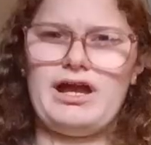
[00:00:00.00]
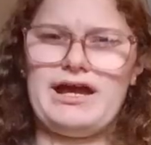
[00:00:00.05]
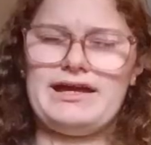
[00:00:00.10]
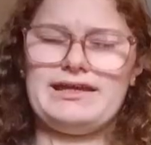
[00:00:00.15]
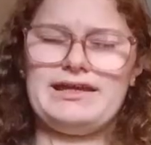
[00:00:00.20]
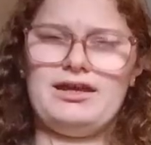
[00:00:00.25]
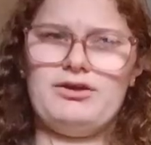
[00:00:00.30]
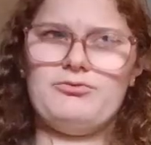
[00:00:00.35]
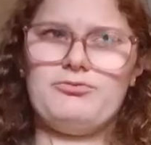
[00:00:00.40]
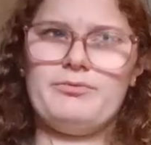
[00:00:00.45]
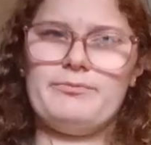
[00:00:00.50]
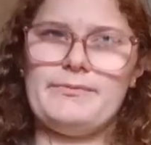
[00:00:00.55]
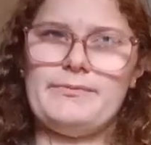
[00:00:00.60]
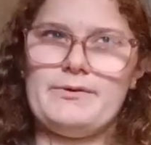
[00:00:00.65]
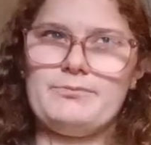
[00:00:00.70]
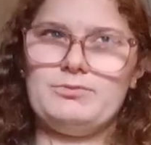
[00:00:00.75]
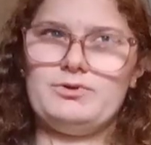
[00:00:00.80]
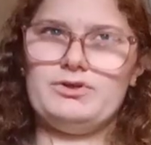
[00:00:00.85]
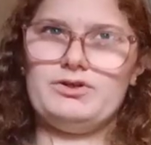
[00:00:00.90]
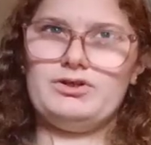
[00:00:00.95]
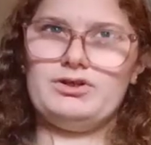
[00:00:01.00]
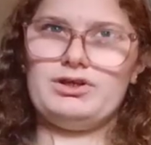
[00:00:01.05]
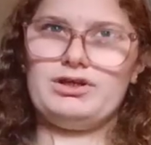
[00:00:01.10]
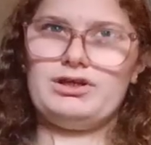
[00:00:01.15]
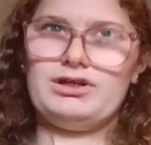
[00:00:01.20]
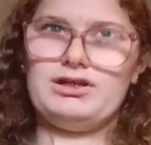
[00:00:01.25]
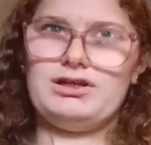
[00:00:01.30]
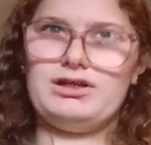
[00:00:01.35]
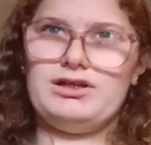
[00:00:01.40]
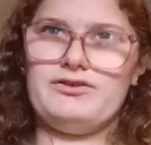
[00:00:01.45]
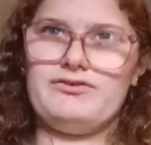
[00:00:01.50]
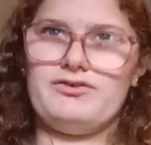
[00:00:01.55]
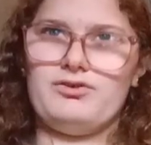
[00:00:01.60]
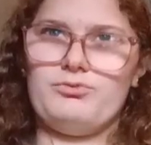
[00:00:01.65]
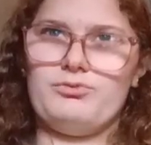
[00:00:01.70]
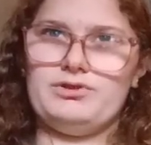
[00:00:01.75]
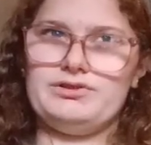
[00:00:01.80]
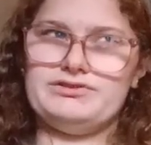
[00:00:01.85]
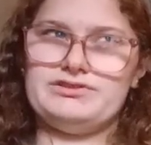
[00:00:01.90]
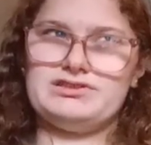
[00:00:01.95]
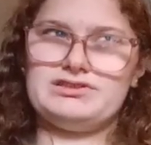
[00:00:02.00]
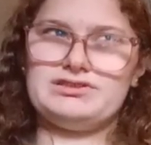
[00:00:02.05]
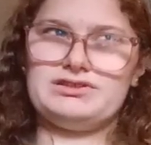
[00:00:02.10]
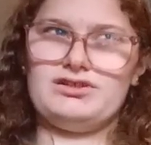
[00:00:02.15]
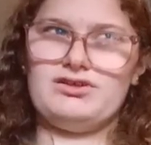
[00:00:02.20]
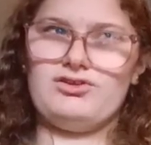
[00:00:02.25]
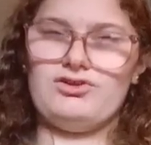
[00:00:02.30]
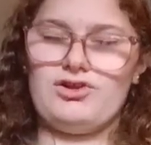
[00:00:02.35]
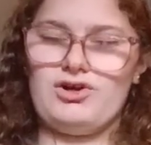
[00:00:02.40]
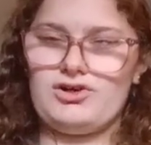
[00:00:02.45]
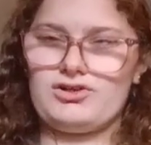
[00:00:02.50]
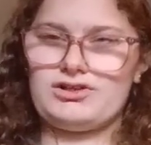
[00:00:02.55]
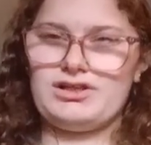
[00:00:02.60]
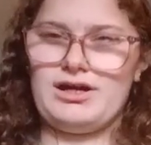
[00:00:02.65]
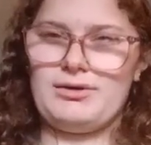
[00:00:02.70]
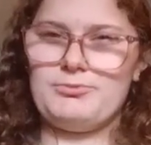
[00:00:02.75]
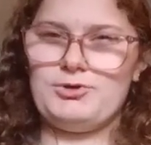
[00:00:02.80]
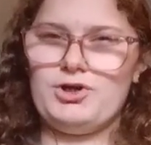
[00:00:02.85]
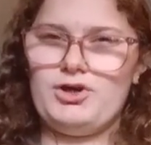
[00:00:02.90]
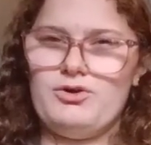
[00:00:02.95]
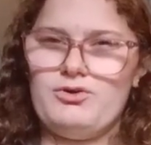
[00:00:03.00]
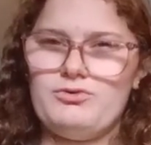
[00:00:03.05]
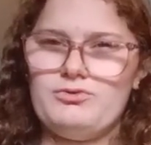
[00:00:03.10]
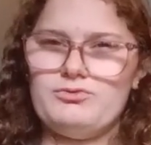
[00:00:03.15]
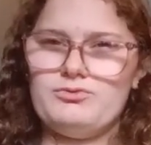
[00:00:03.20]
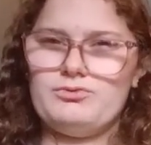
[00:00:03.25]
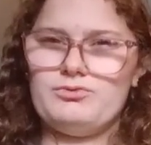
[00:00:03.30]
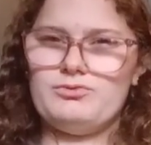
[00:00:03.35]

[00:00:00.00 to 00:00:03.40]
I can't remember because it was a long time ago.